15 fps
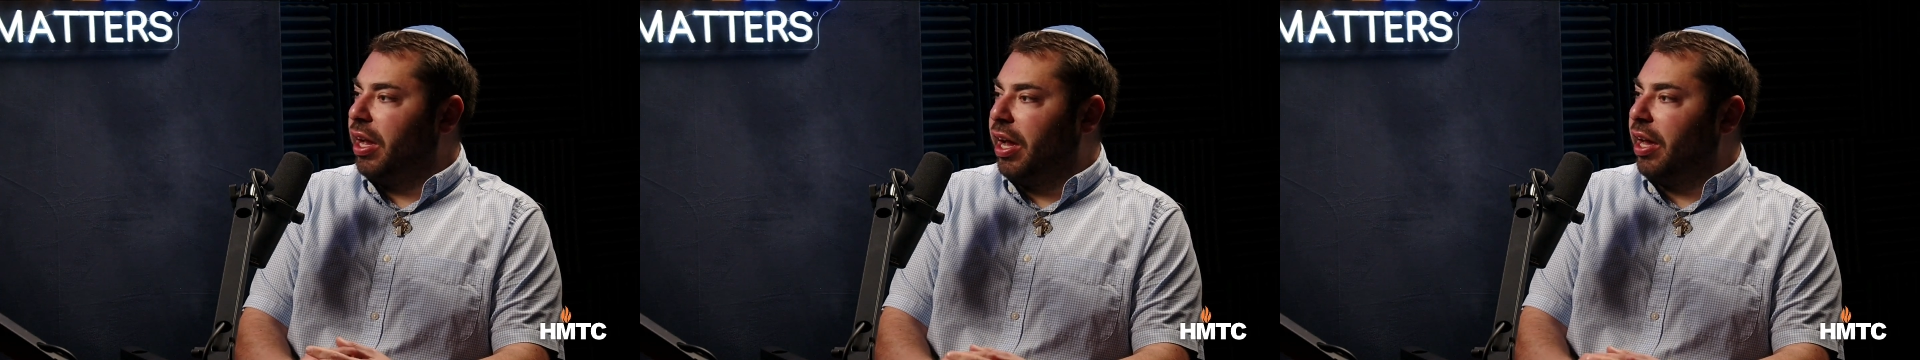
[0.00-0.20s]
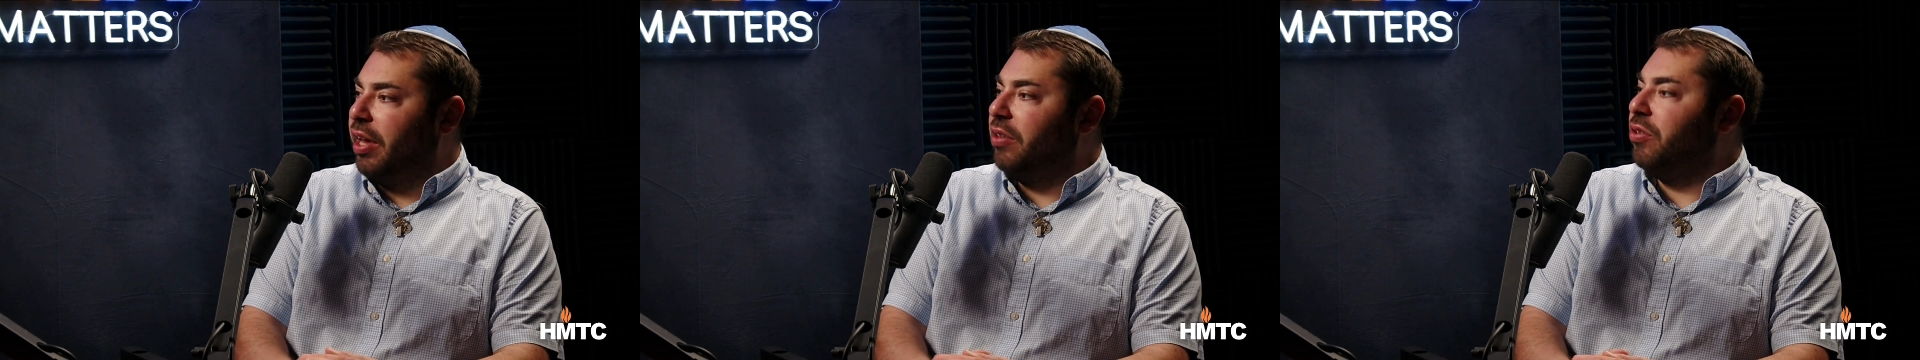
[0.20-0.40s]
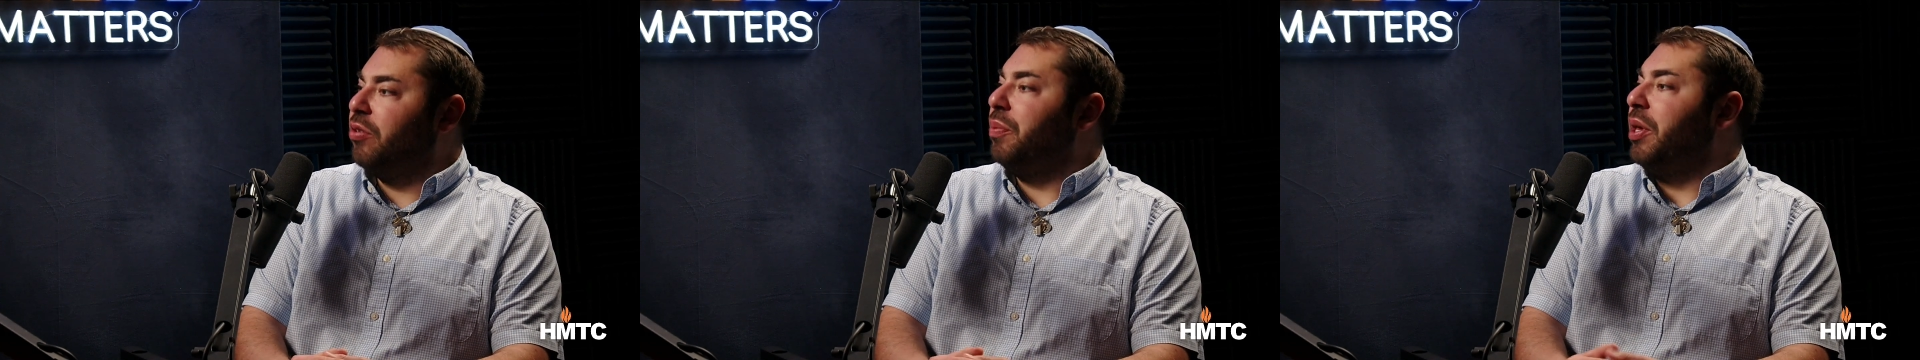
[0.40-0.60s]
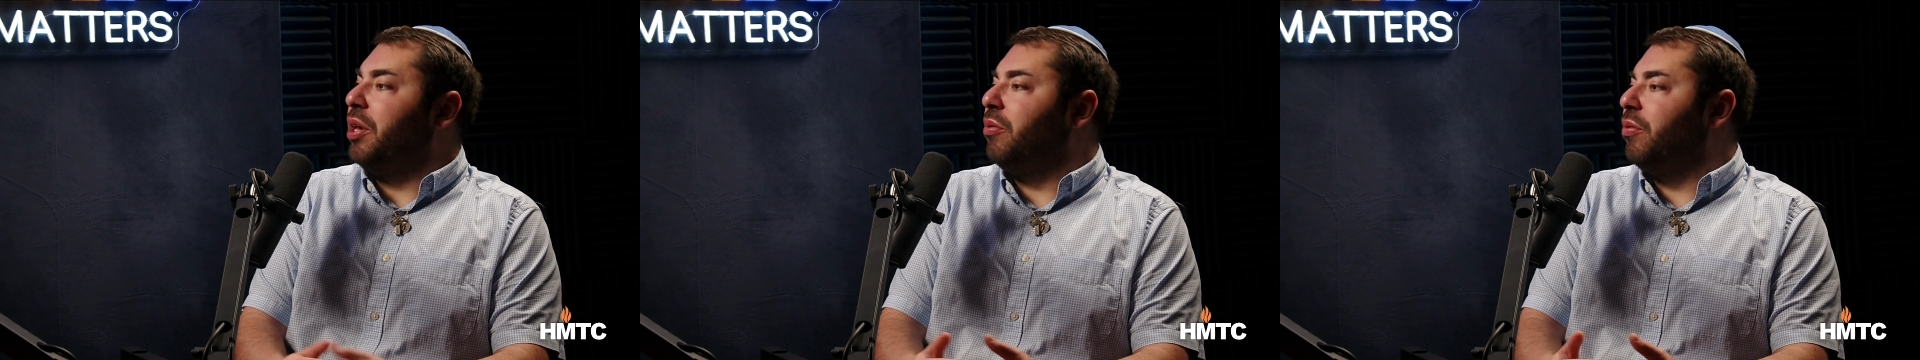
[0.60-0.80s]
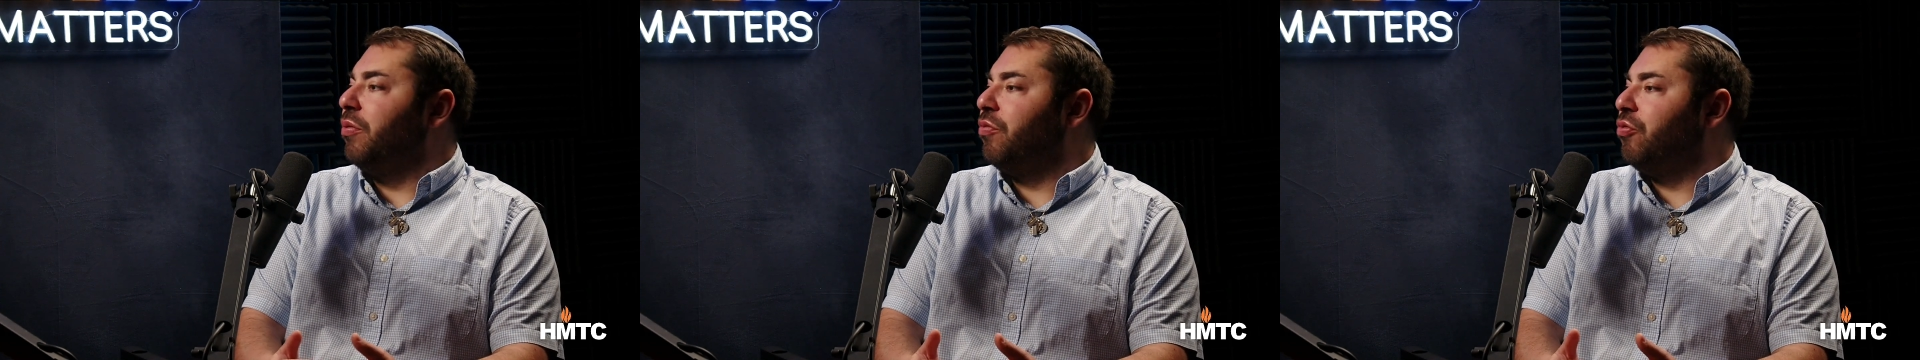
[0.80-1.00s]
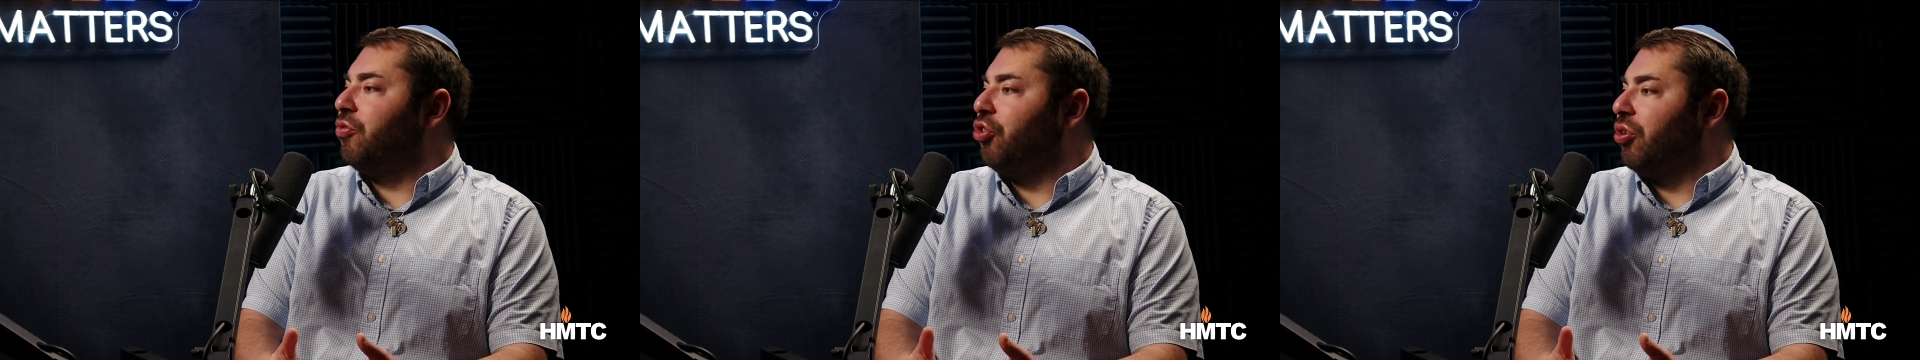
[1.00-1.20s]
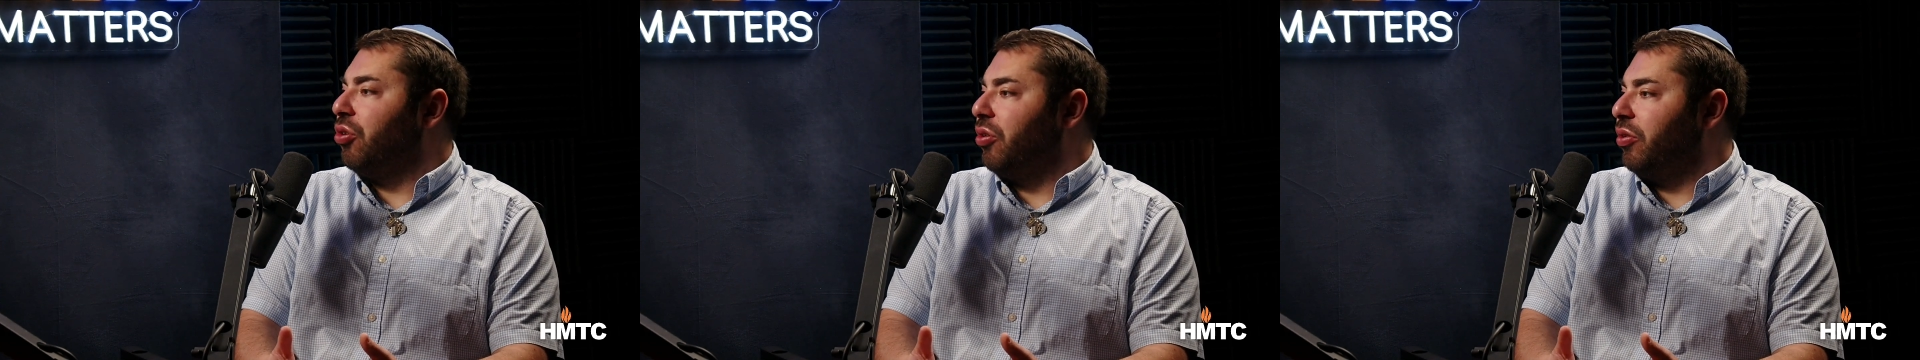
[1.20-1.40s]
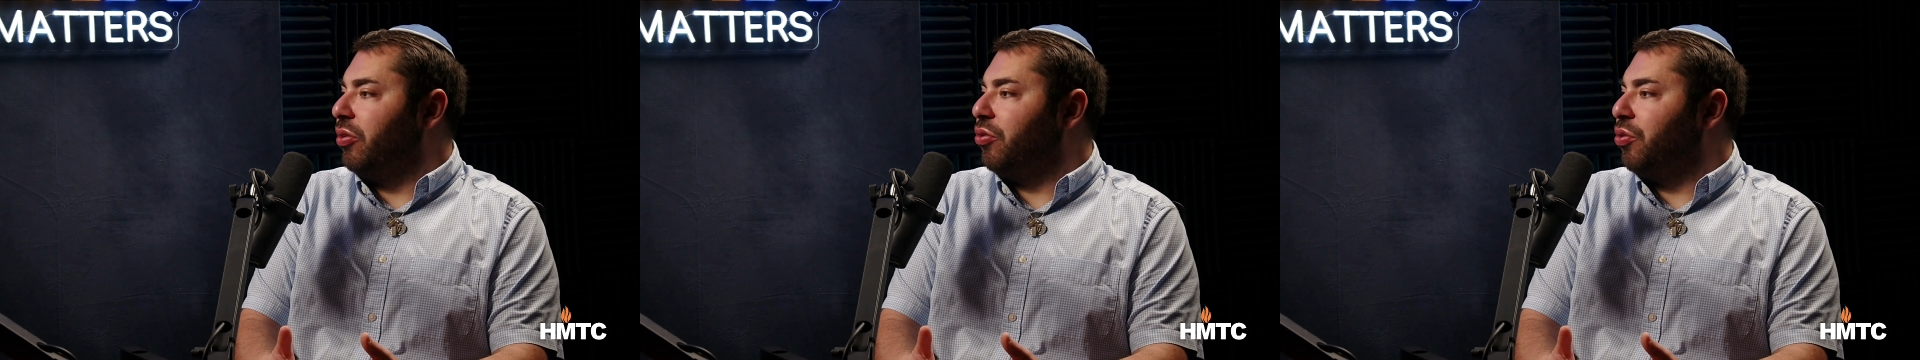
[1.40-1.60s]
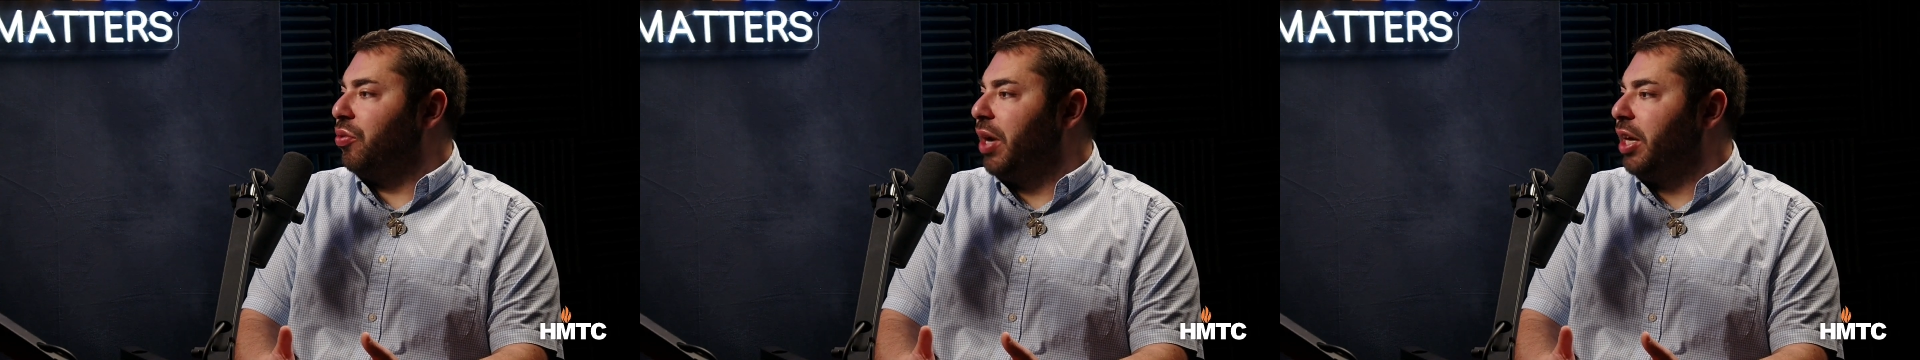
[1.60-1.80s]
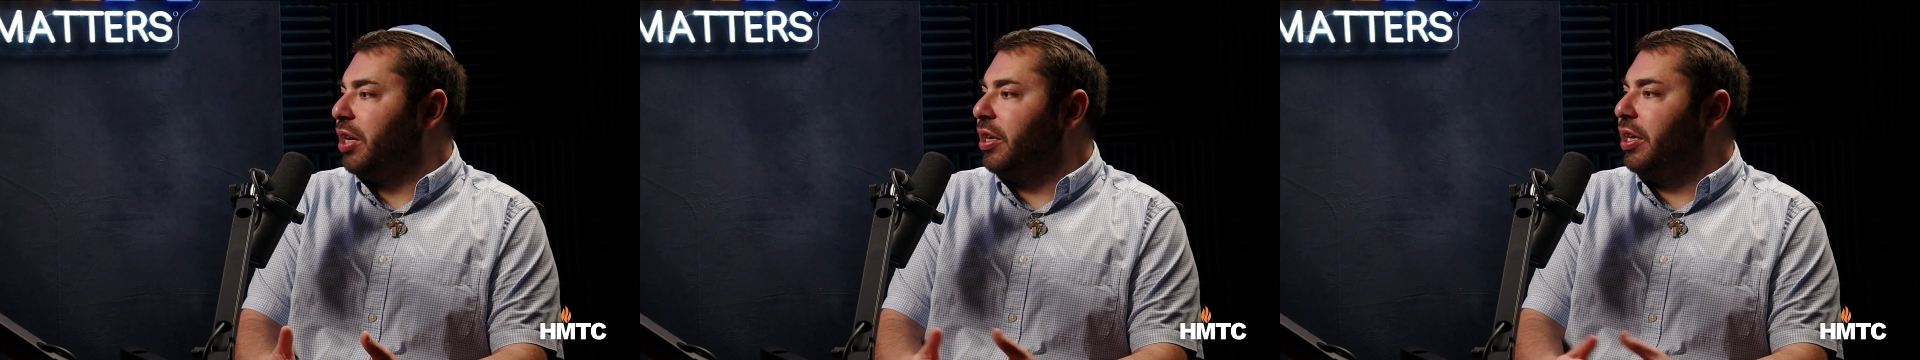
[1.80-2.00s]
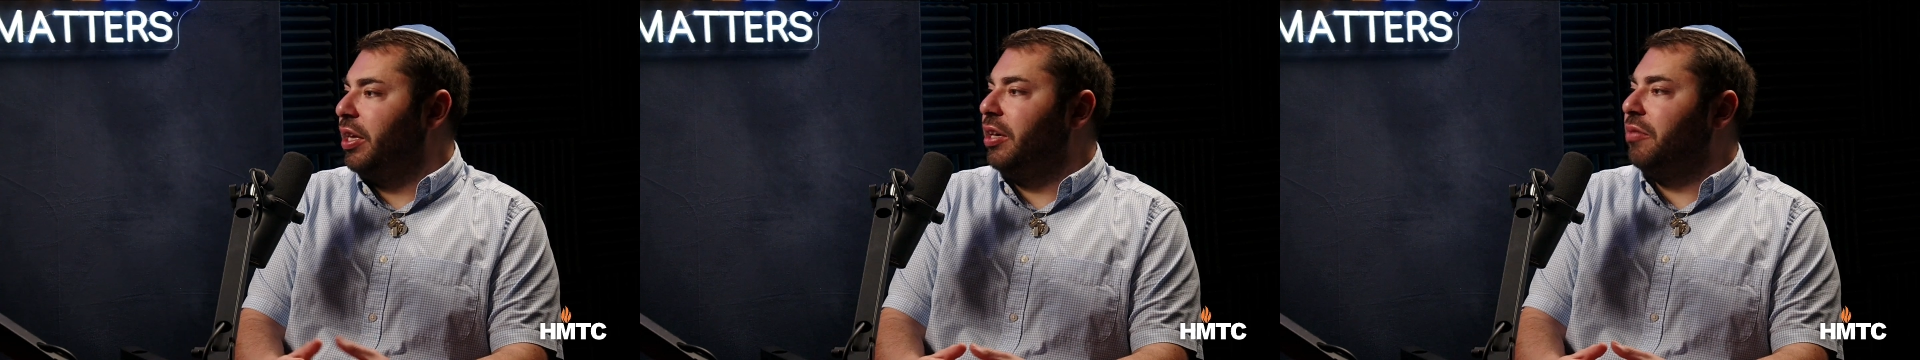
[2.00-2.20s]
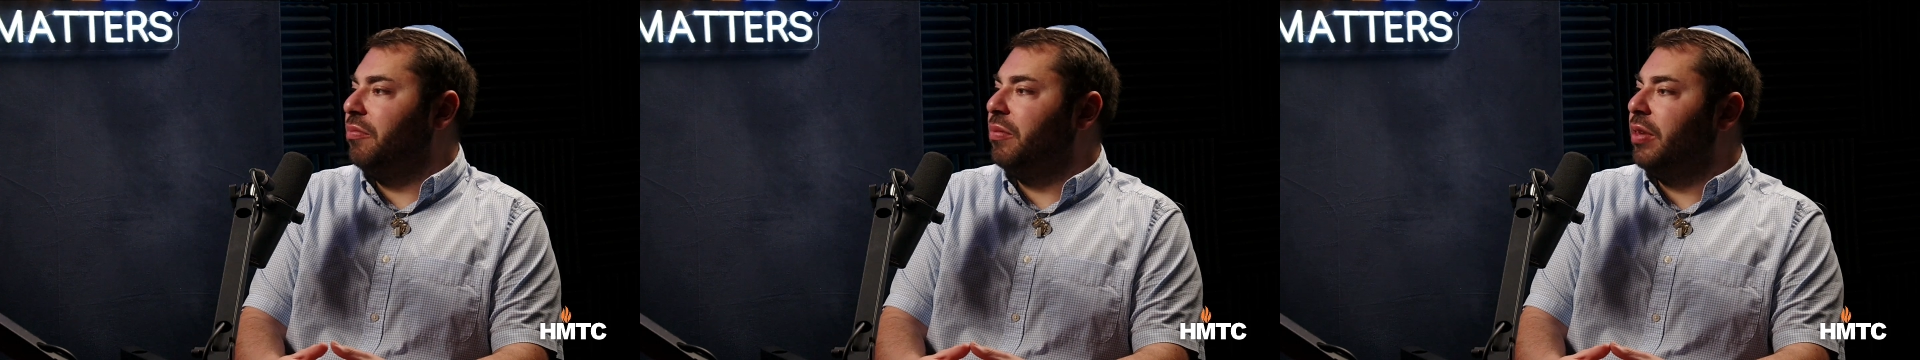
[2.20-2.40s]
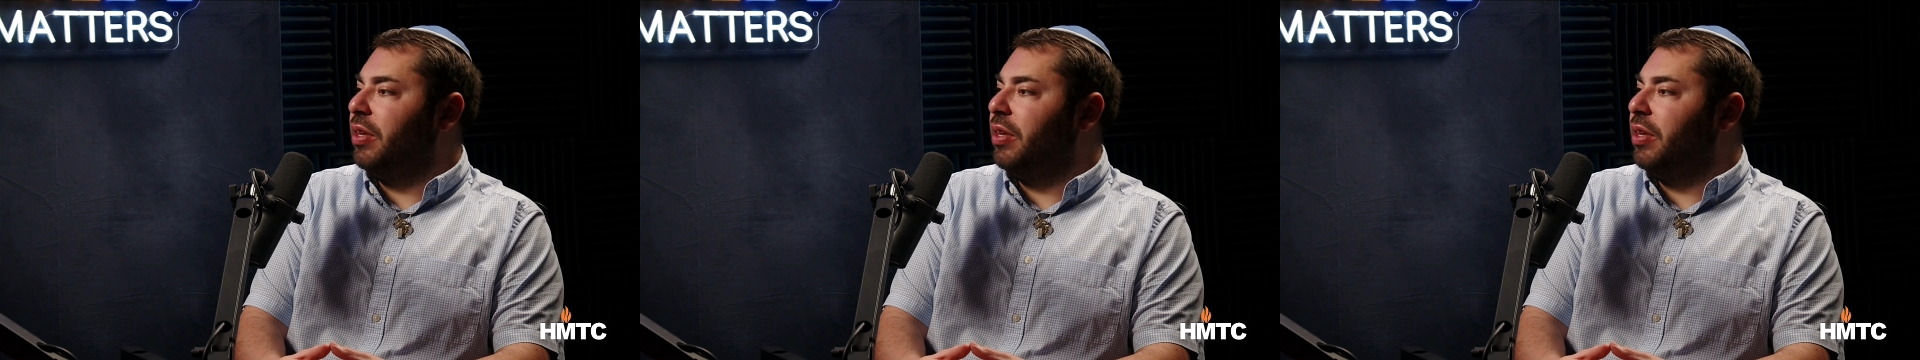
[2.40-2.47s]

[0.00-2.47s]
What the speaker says: I speak with journalists directly.